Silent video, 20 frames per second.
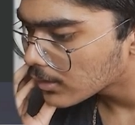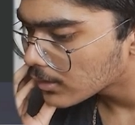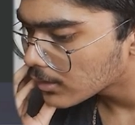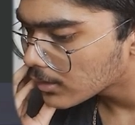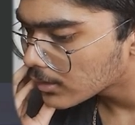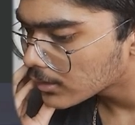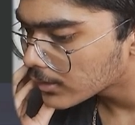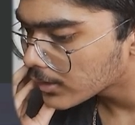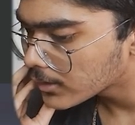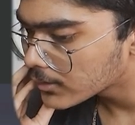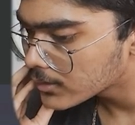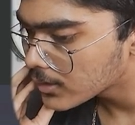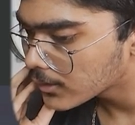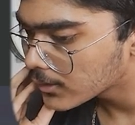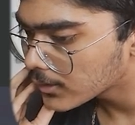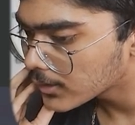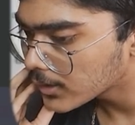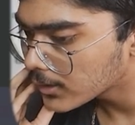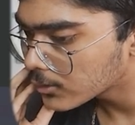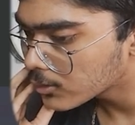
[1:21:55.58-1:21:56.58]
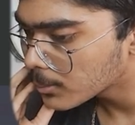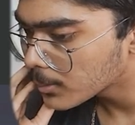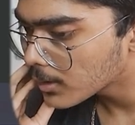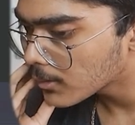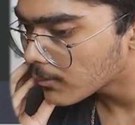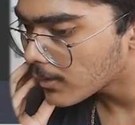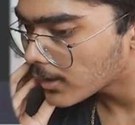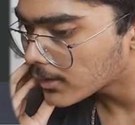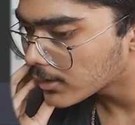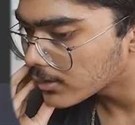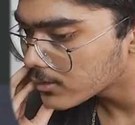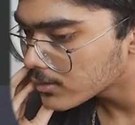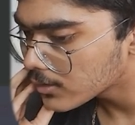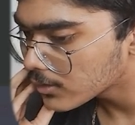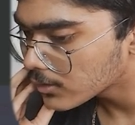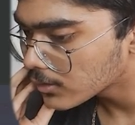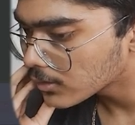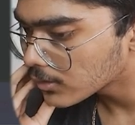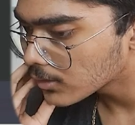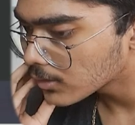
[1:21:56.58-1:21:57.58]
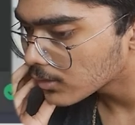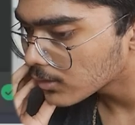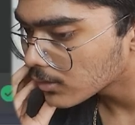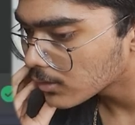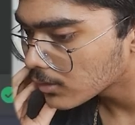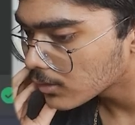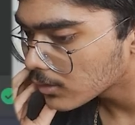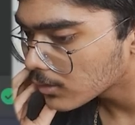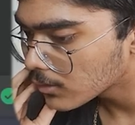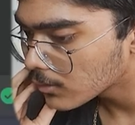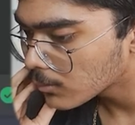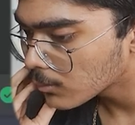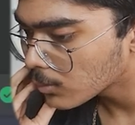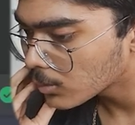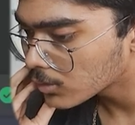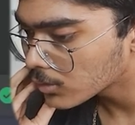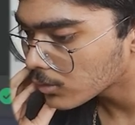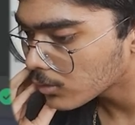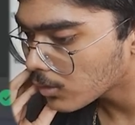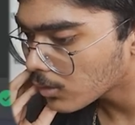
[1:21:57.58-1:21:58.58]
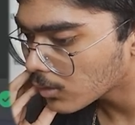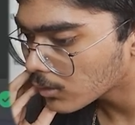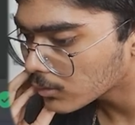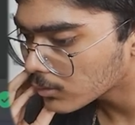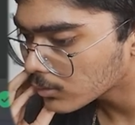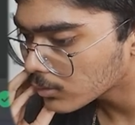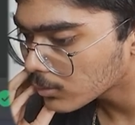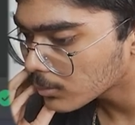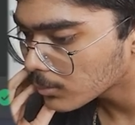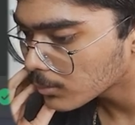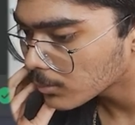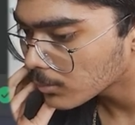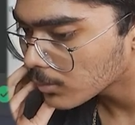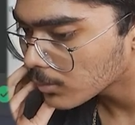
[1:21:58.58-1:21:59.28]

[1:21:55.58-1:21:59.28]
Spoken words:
It says JSON needs to be a valid JSON. What's wrong with it?